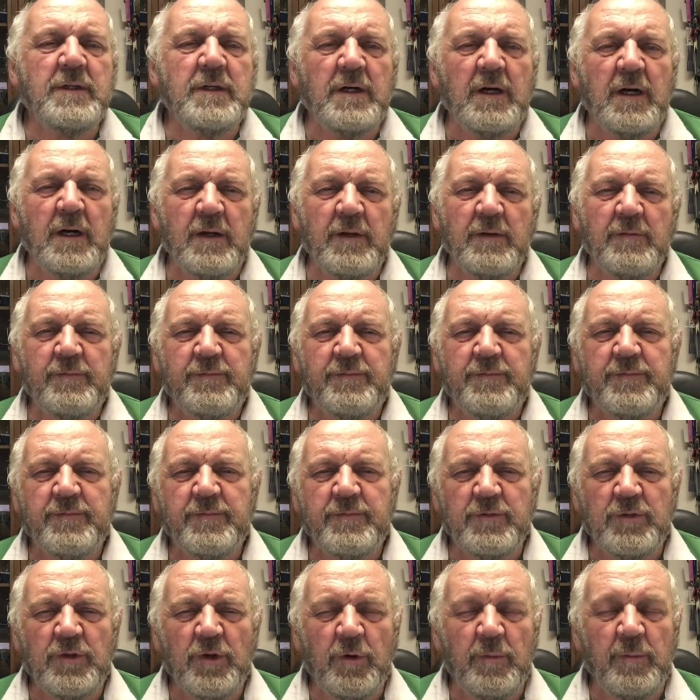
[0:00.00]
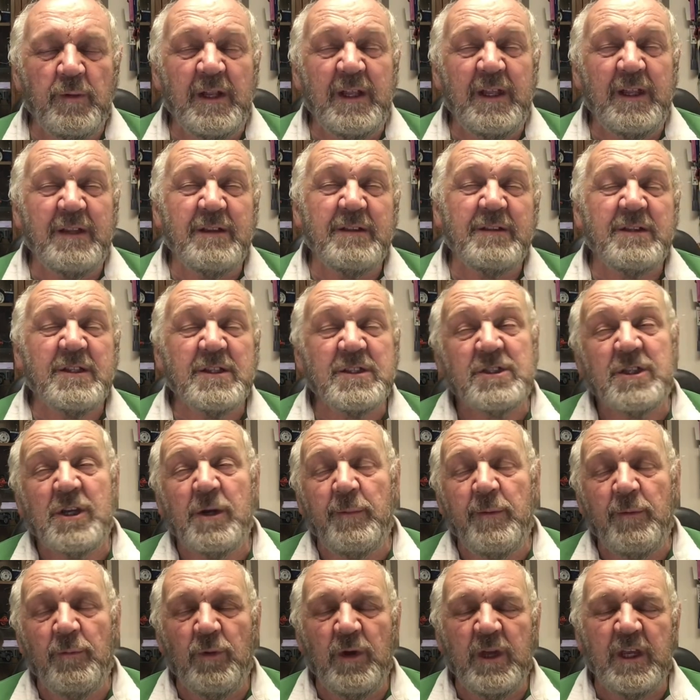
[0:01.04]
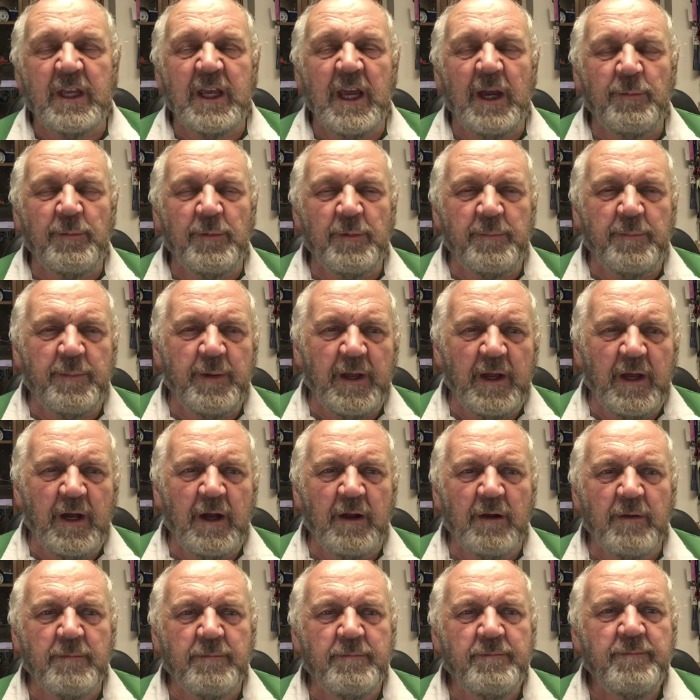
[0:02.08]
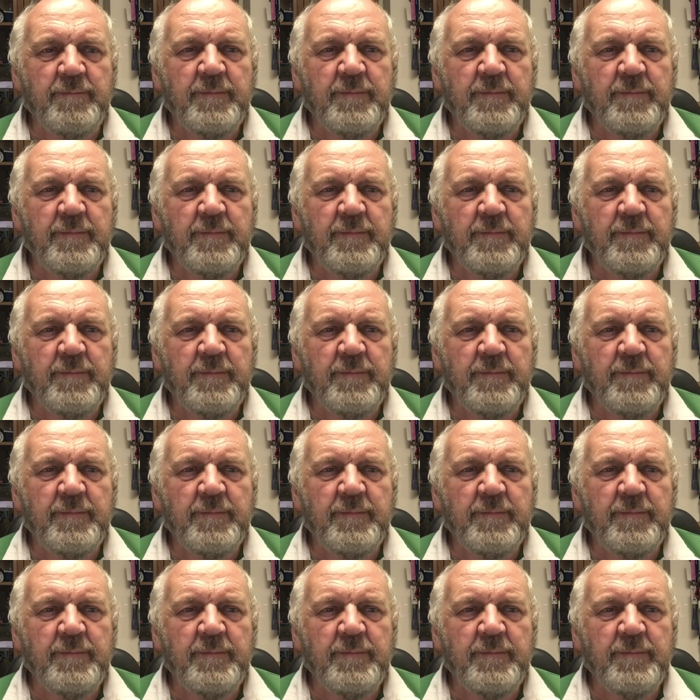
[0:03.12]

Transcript: I've normally this coming weekend would be our